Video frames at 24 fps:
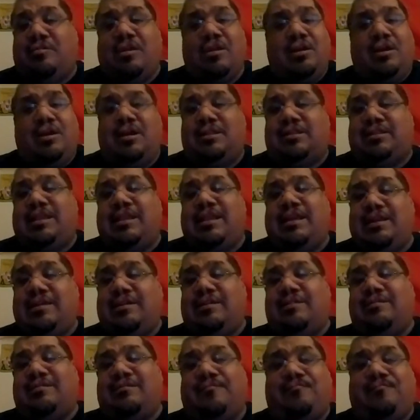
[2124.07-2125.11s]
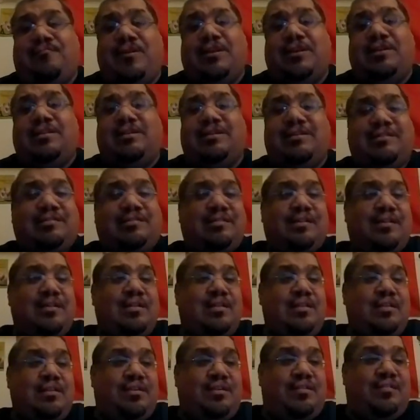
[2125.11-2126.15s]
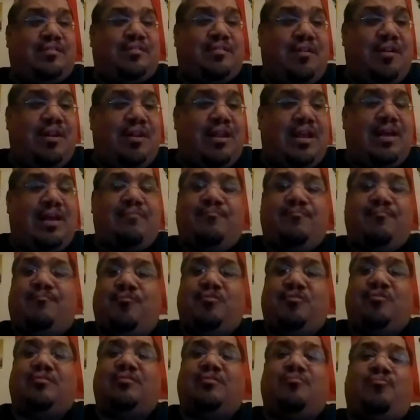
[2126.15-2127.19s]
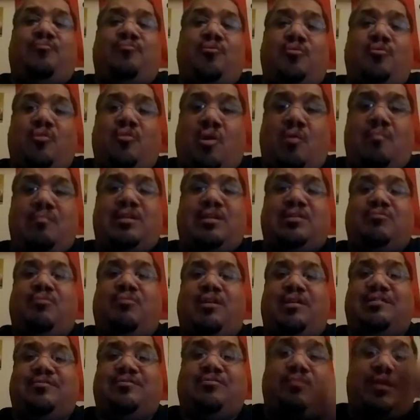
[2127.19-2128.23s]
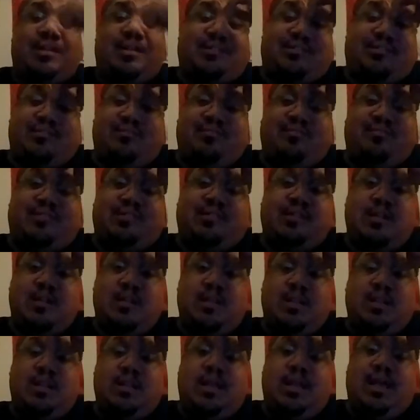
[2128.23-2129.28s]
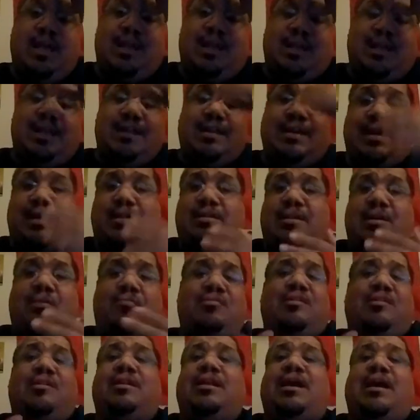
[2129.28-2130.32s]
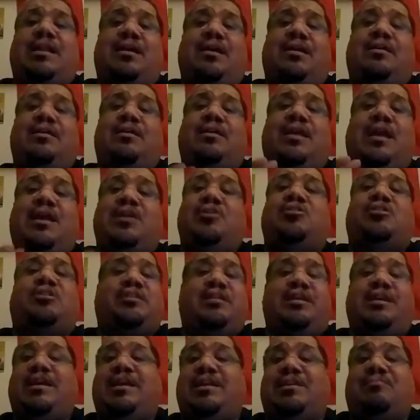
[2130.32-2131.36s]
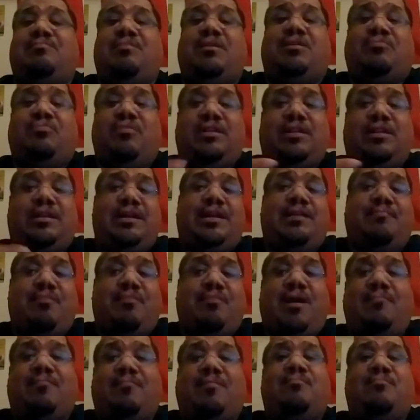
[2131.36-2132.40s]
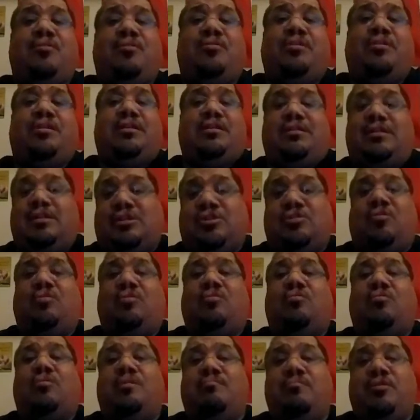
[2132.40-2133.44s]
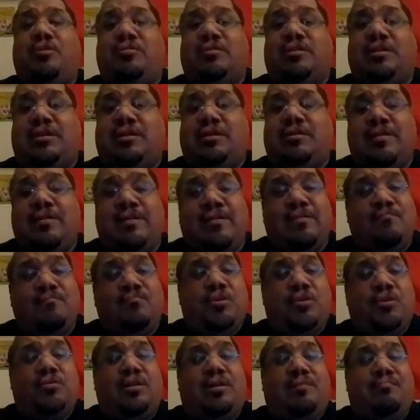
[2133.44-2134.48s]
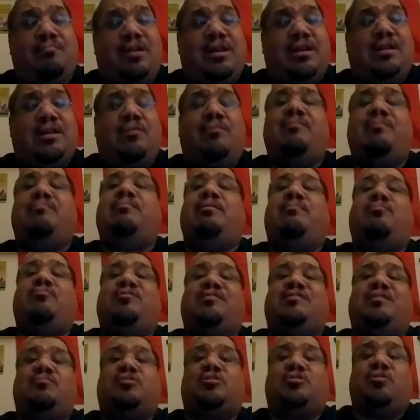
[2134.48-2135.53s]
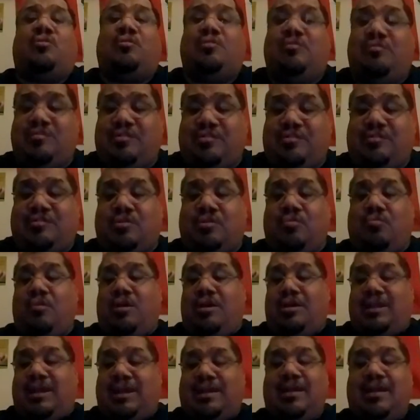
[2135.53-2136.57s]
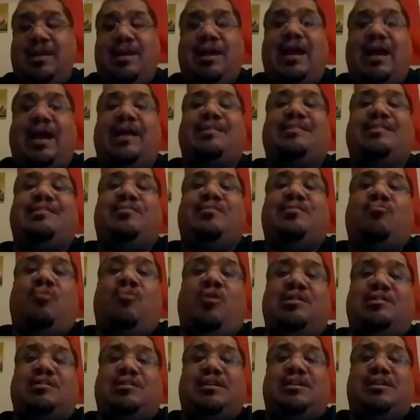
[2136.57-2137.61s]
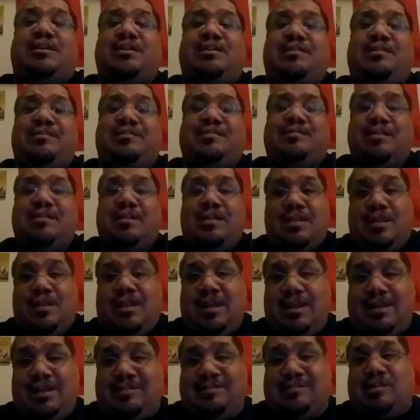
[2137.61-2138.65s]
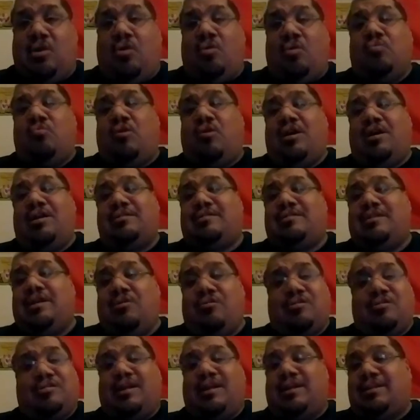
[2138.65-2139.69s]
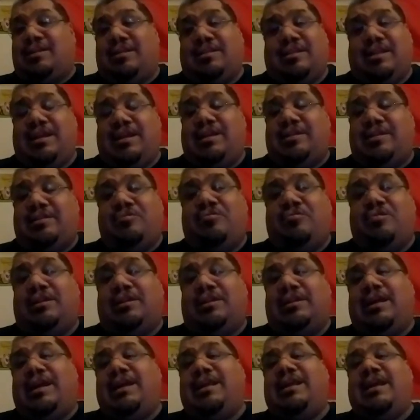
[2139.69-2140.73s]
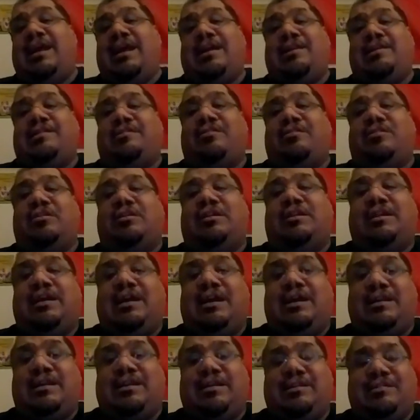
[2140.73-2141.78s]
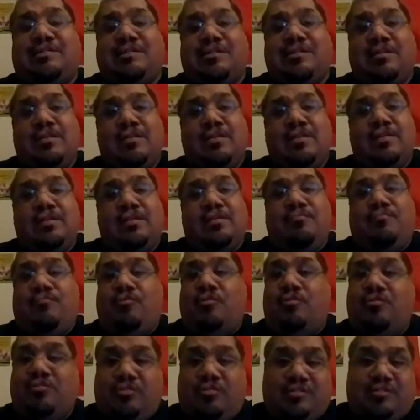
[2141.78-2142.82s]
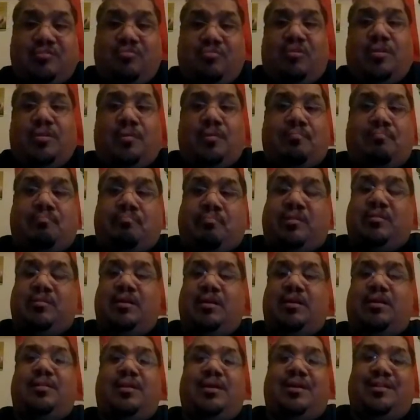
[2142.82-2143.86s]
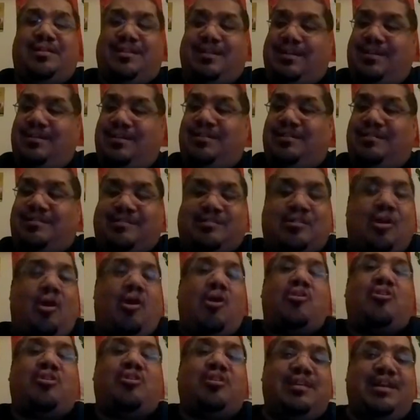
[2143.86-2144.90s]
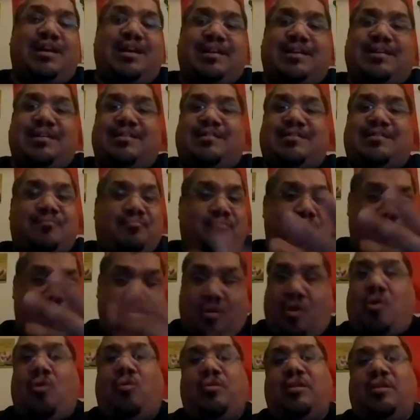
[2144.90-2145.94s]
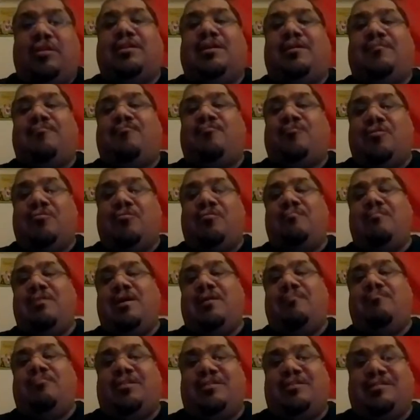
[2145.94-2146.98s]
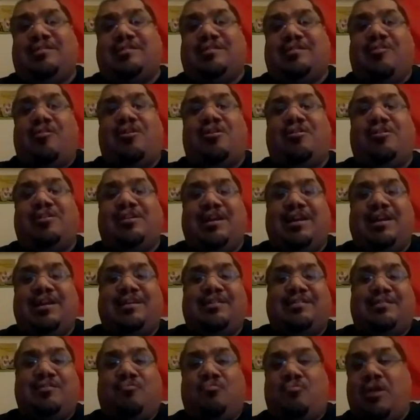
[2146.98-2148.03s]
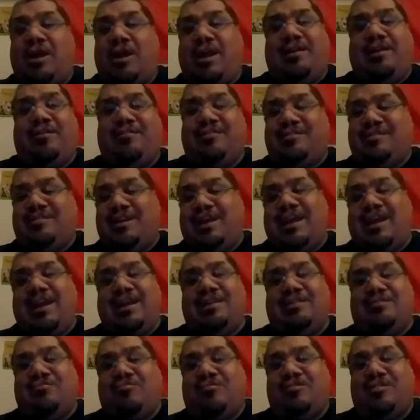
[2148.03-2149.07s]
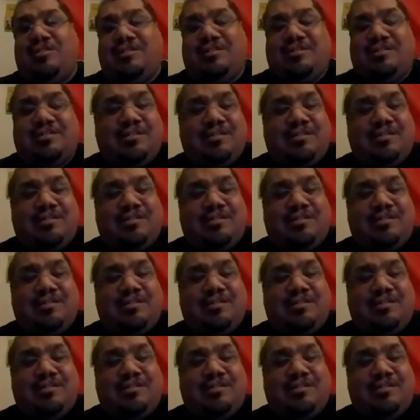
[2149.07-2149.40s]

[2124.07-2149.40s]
Adidas or Filas. You started having fool homies wearing sweatsuits, and there was a lot of interchange between the hip hop community and the cholo community. You know what I mean? I remember some cholos used to wear like acid wash jeans and stone wash. That was like the thing too in the late '80s, early '90s. Fools used to wear the starter jackets. If you're old enough to remember the starter jackets, the Raiders, the A's ones,